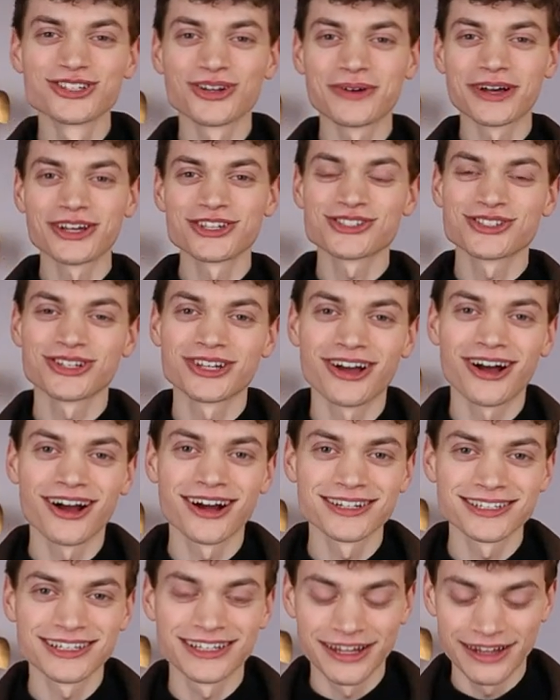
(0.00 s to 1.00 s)
so when you study
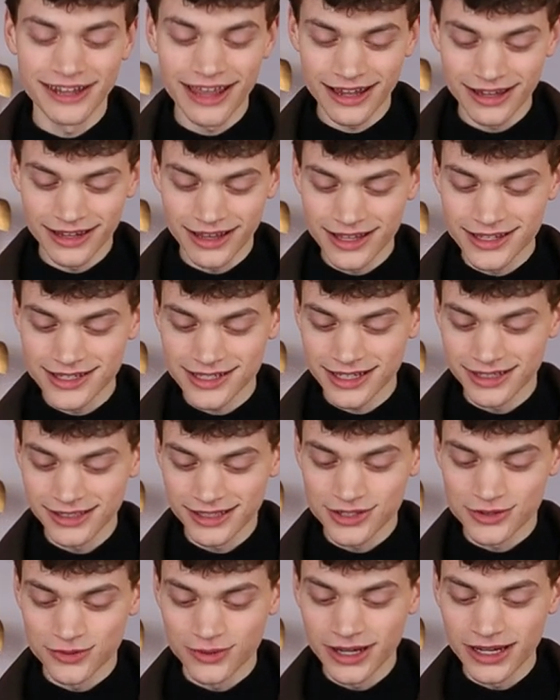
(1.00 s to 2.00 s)
art in the Netherlands, it
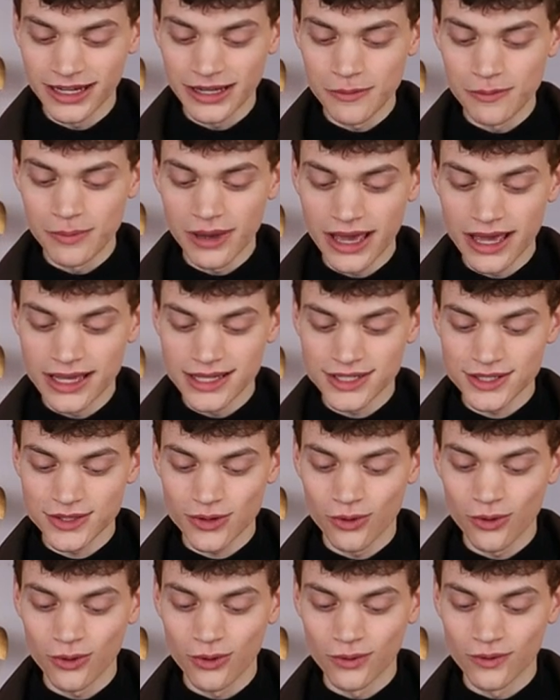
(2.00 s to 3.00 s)
is really based
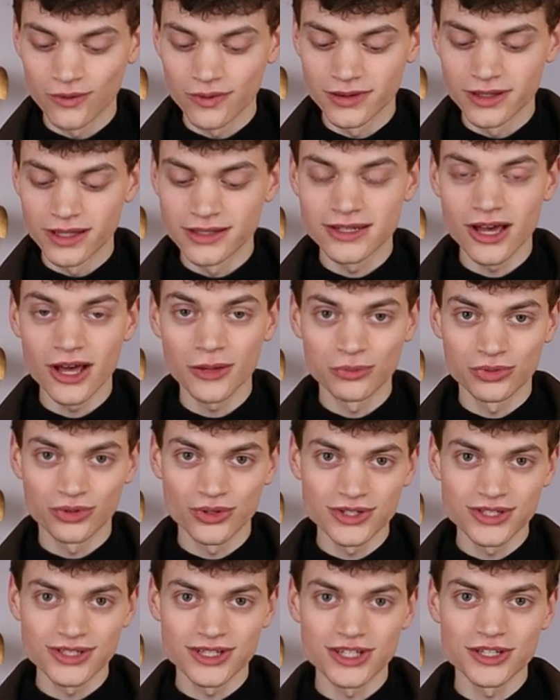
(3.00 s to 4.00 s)
on the thought
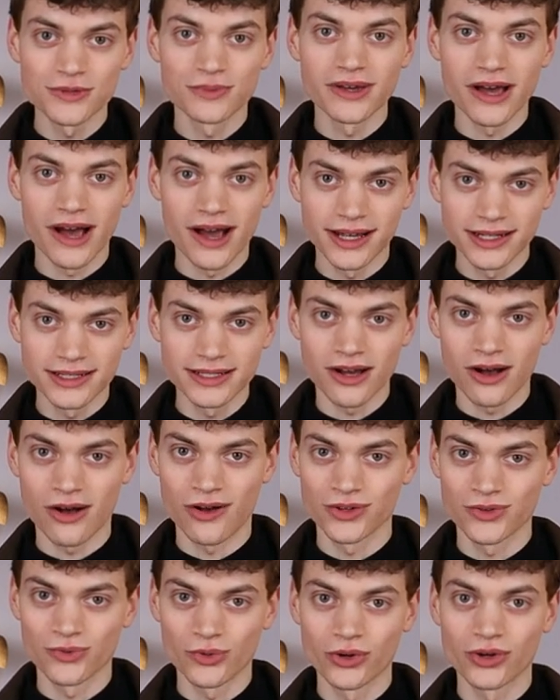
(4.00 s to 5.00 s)
process behind the
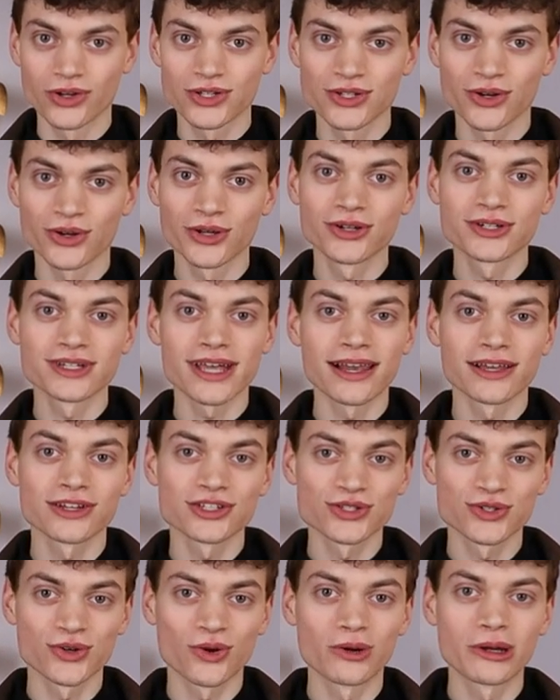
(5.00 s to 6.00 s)
artwork. So you're telling a
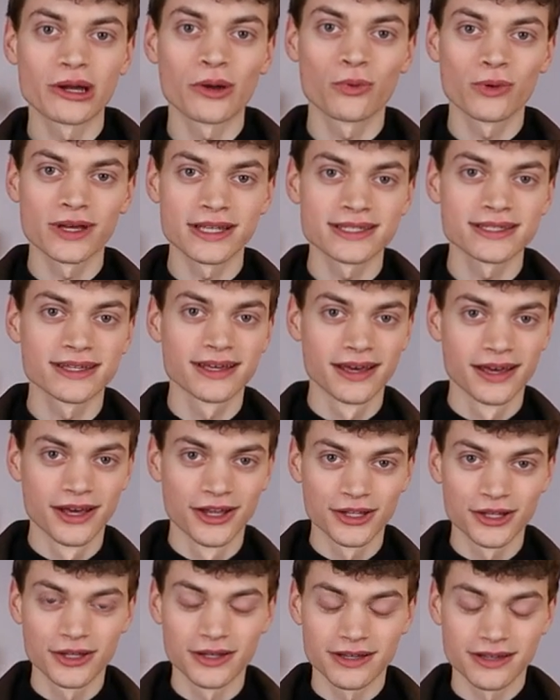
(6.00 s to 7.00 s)
story with
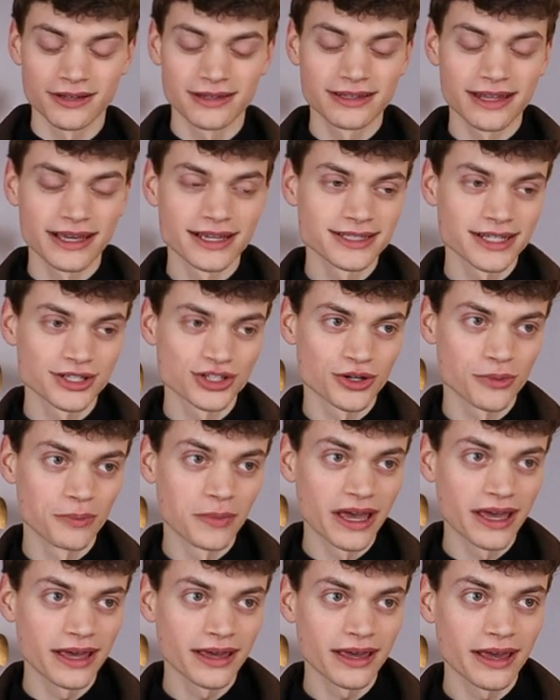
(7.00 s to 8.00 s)
the things that you're
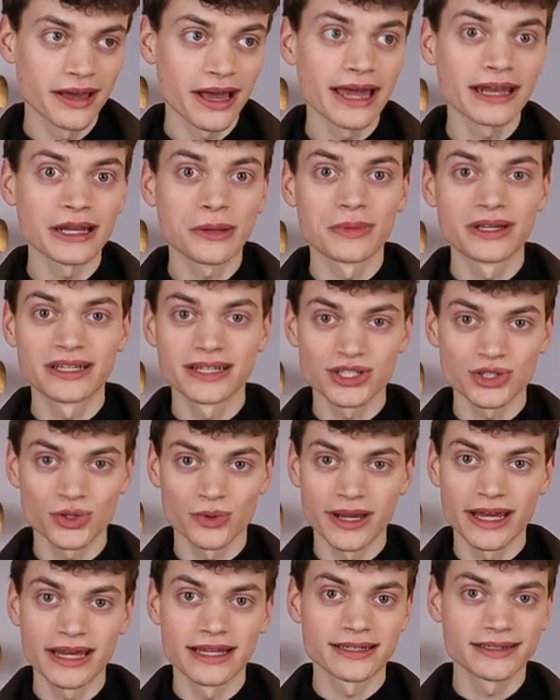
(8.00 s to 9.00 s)
making. And I mean, that's
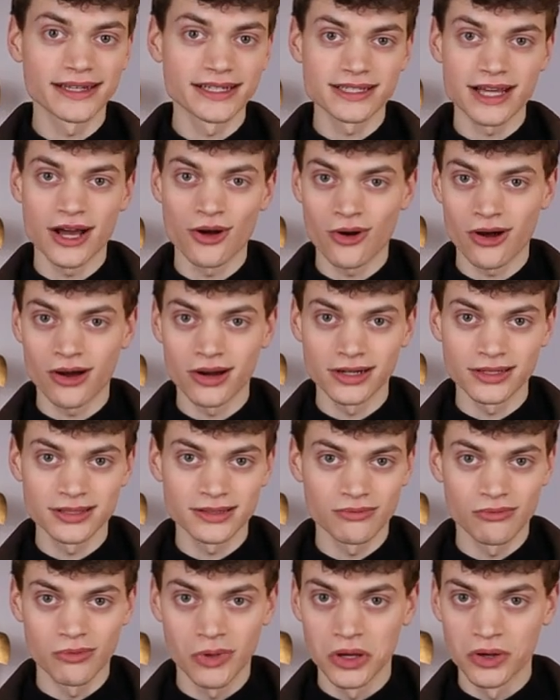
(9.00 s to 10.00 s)
great. That's how art
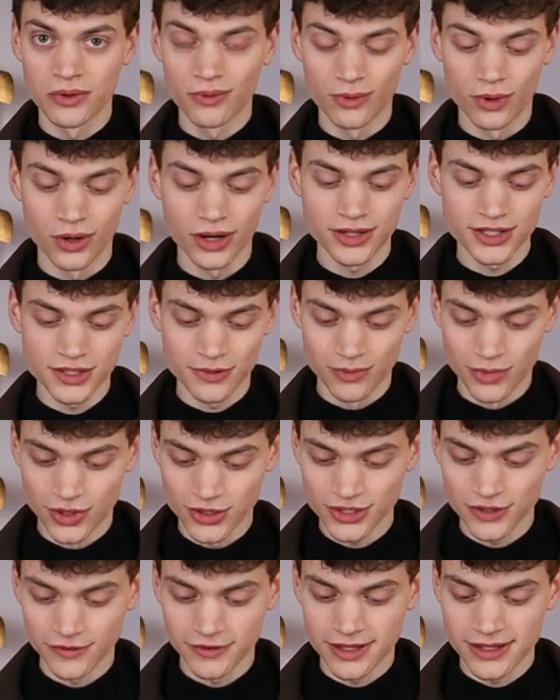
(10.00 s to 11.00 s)
works
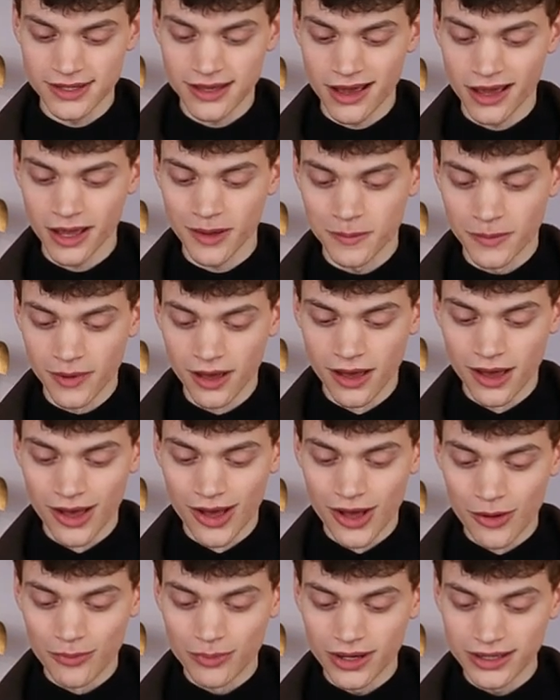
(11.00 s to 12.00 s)
most of the time
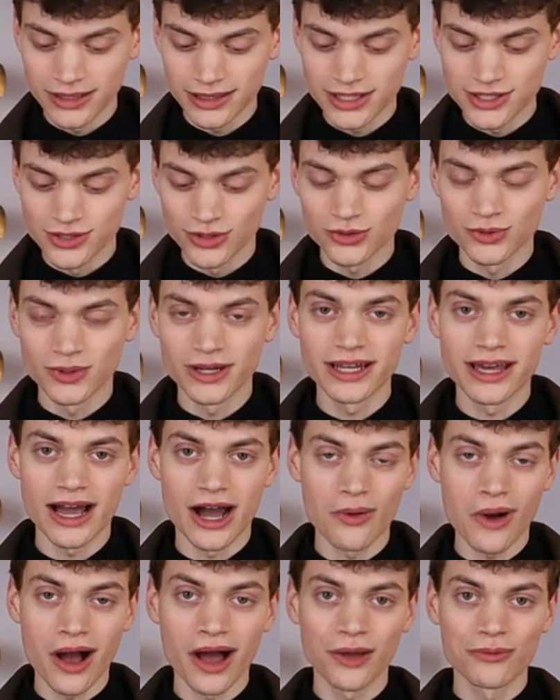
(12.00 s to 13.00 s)
but it's not really
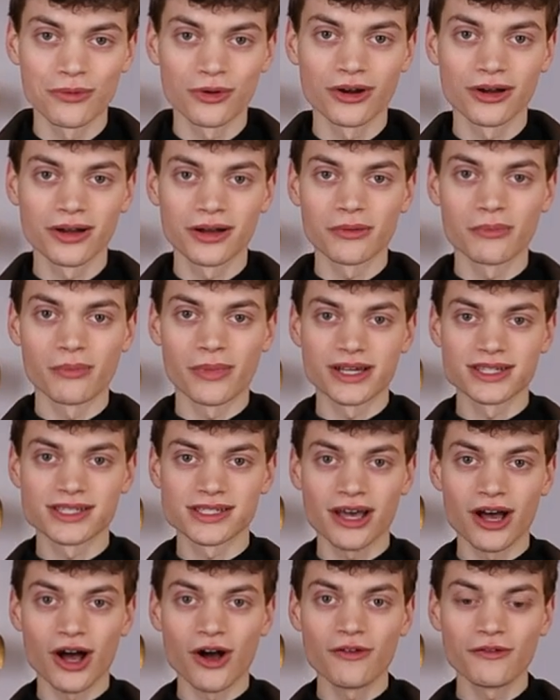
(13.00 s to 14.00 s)
how I work
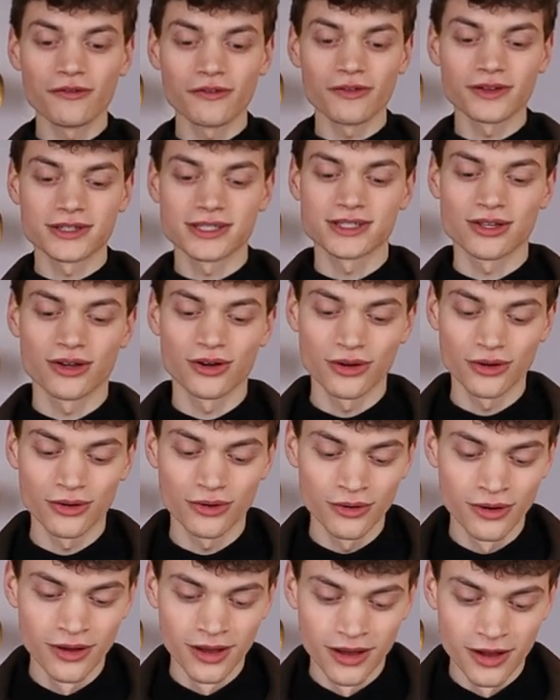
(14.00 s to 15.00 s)
myself.
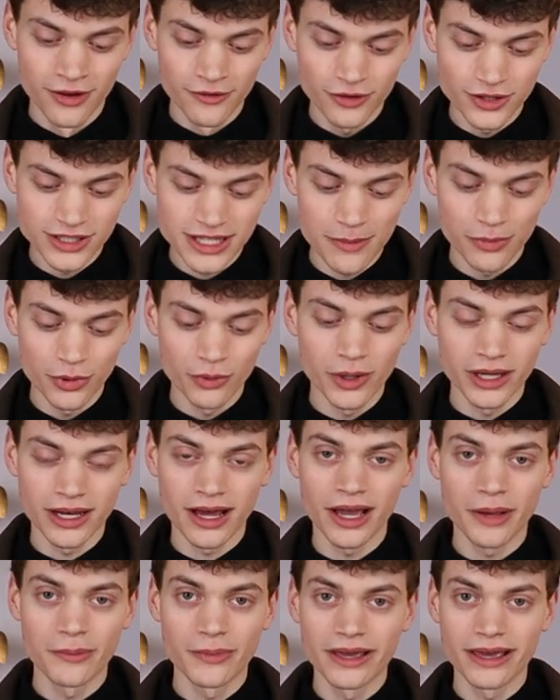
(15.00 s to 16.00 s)
So for example, when
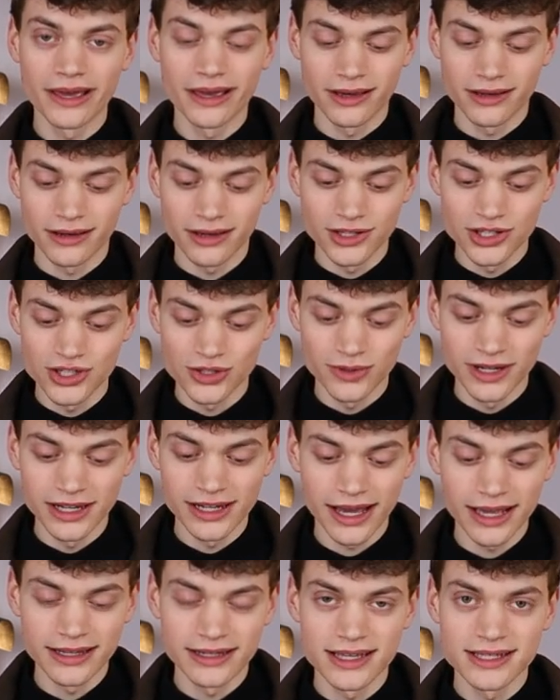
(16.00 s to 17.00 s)
I make a tree
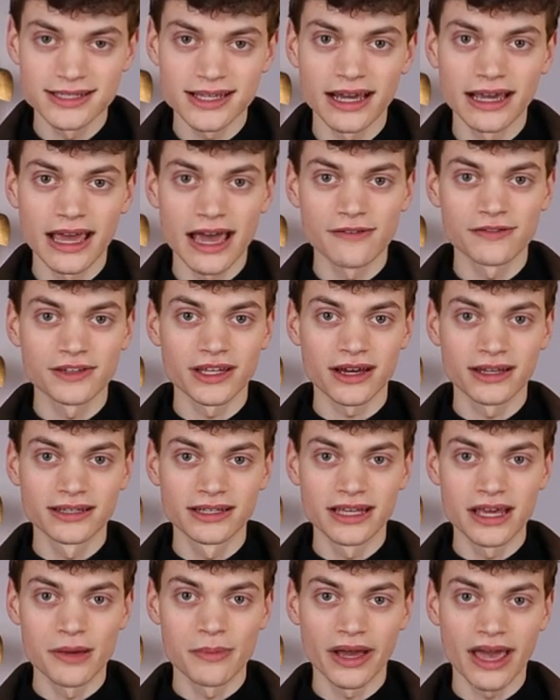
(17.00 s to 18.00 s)
like this, I have the
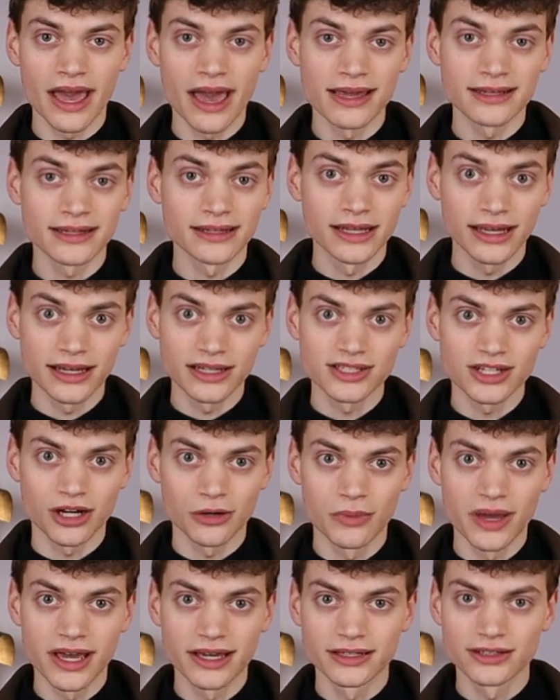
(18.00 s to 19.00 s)
idea in my head and then I
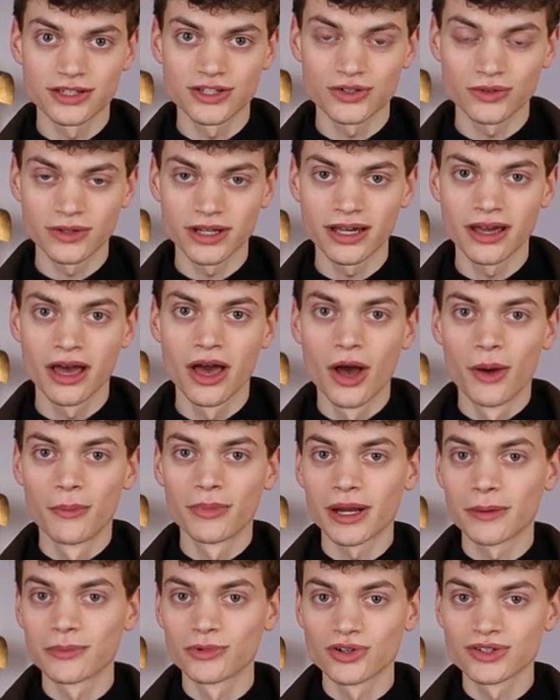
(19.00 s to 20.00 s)
start making the tree,
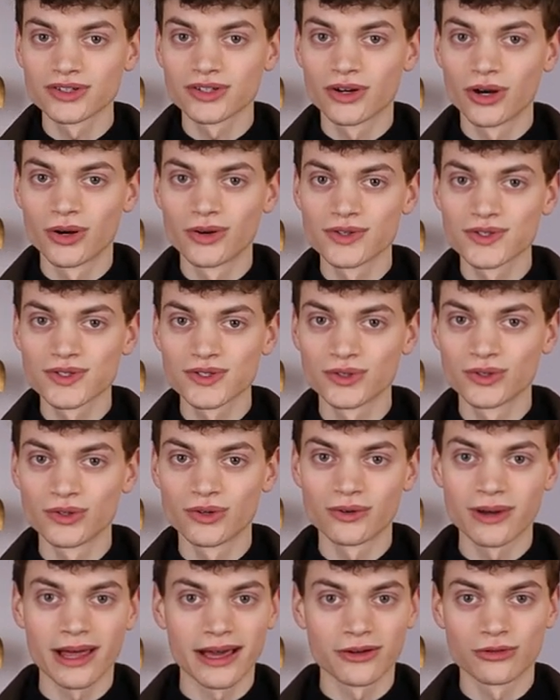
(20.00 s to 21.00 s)
but I'm not going to
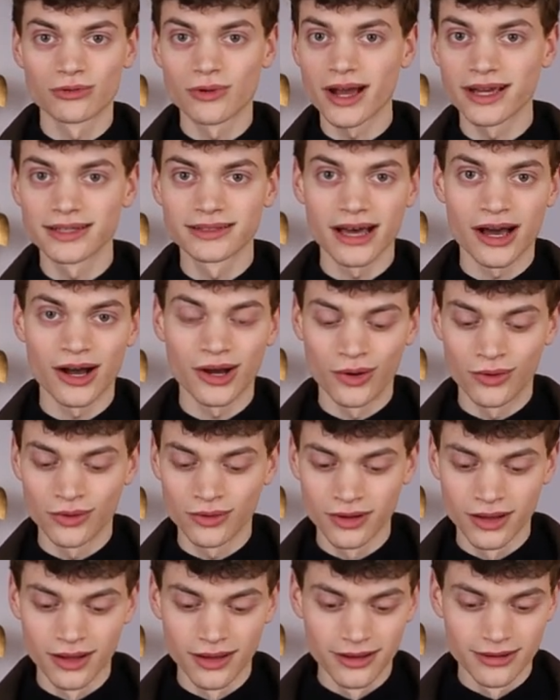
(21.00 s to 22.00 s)
like write
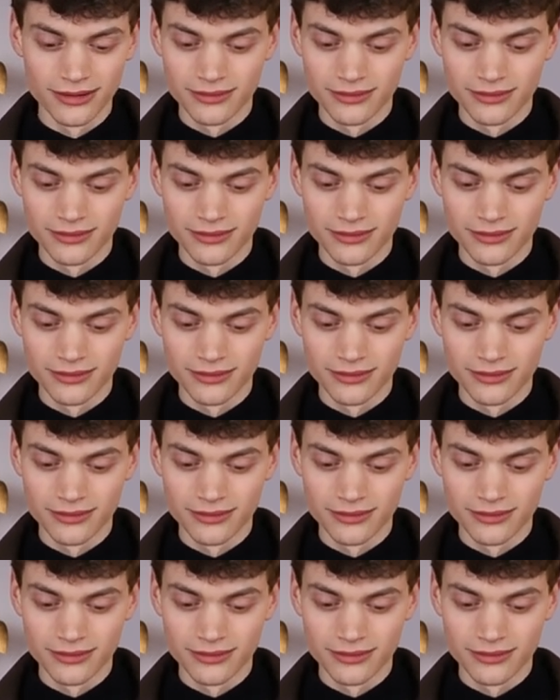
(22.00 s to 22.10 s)
down